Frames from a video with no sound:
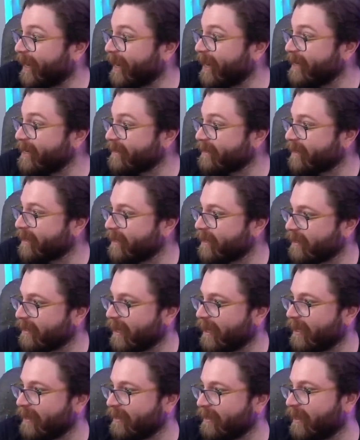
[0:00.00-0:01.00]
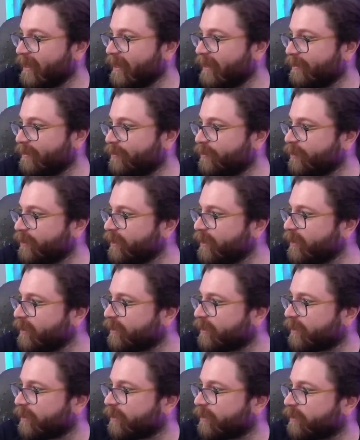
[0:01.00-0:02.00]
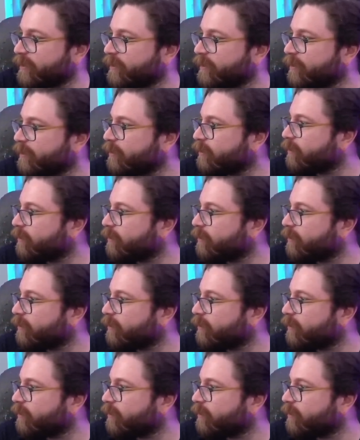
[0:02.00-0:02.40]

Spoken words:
1888. Jesus.